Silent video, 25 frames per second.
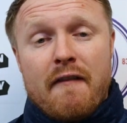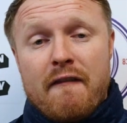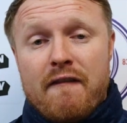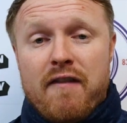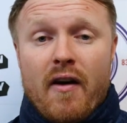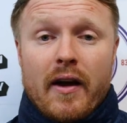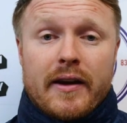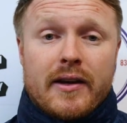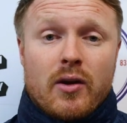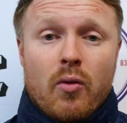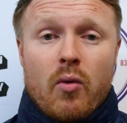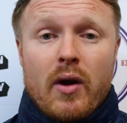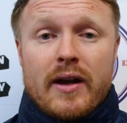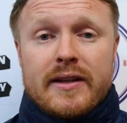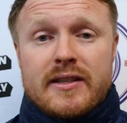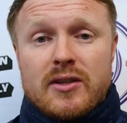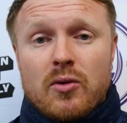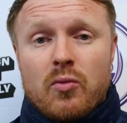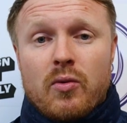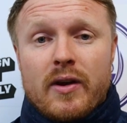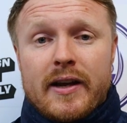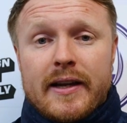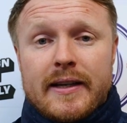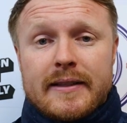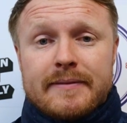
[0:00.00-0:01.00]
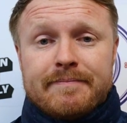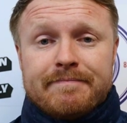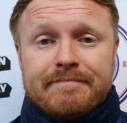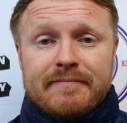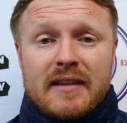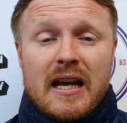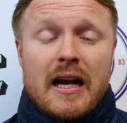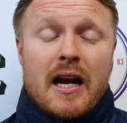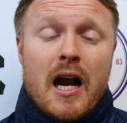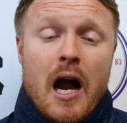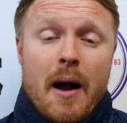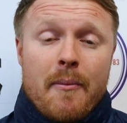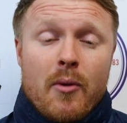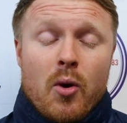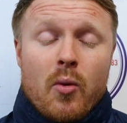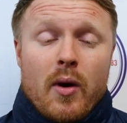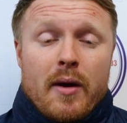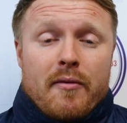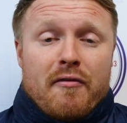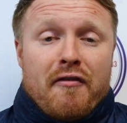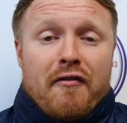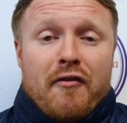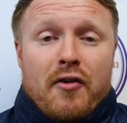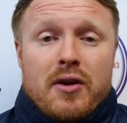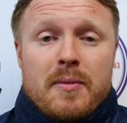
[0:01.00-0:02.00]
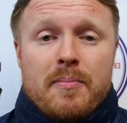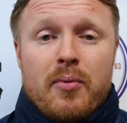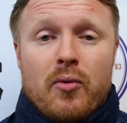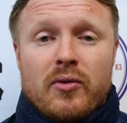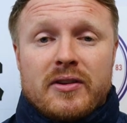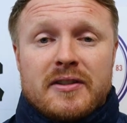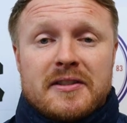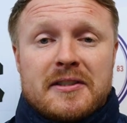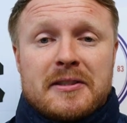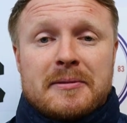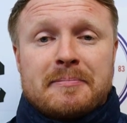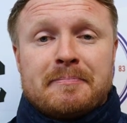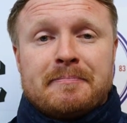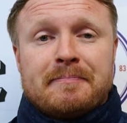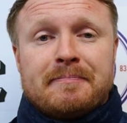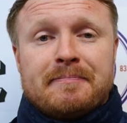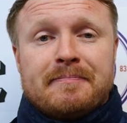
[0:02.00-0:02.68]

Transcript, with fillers: find a way to win and come away with three points.